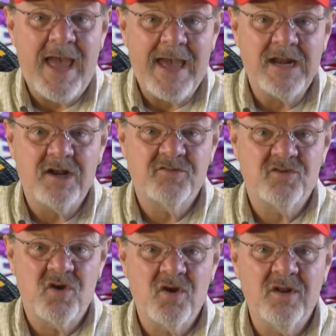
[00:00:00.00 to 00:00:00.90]
an
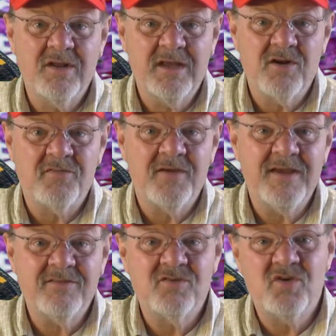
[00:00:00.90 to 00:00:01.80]
external
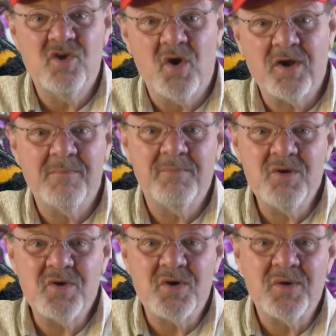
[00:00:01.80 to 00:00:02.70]
interface to your
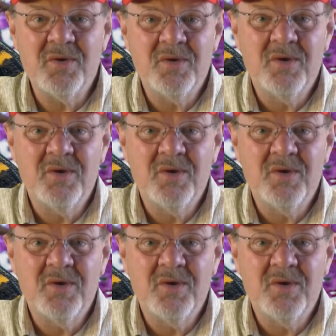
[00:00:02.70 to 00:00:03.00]
computer,